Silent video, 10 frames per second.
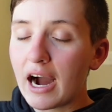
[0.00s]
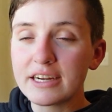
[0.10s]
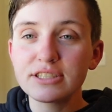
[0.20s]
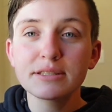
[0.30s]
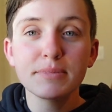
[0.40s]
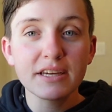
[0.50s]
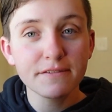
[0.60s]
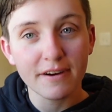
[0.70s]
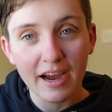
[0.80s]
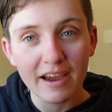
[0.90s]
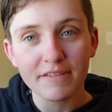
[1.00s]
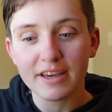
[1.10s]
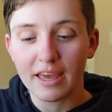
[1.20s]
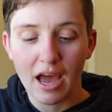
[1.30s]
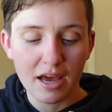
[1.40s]
I just made 5
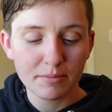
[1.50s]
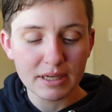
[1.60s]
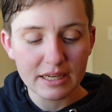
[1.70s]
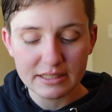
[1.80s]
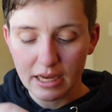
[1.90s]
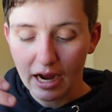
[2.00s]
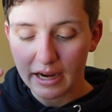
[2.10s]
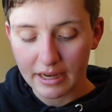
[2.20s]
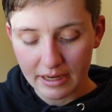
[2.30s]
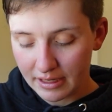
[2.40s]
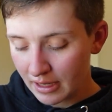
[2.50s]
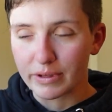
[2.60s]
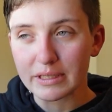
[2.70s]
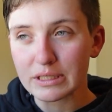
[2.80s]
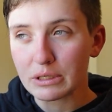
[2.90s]
again because I
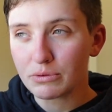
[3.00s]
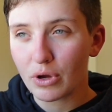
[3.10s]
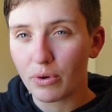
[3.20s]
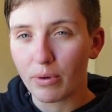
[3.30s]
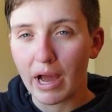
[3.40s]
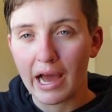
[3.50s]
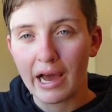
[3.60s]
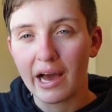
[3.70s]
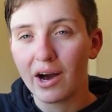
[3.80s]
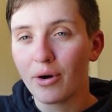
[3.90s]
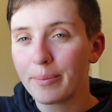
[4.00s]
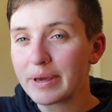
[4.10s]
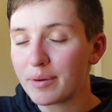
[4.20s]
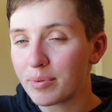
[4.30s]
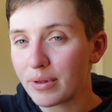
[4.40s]
really don't know how
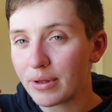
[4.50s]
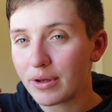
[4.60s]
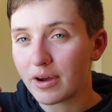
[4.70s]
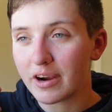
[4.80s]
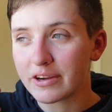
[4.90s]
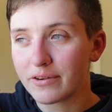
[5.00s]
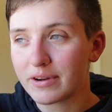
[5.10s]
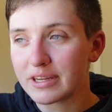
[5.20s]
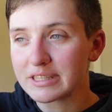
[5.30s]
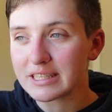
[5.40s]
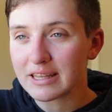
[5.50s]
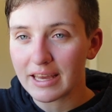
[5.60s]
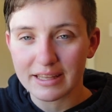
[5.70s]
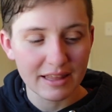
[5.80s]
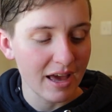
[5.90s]
people are going to
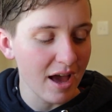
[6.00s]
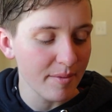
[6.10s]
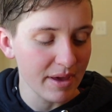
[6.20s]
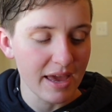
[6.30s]
like them.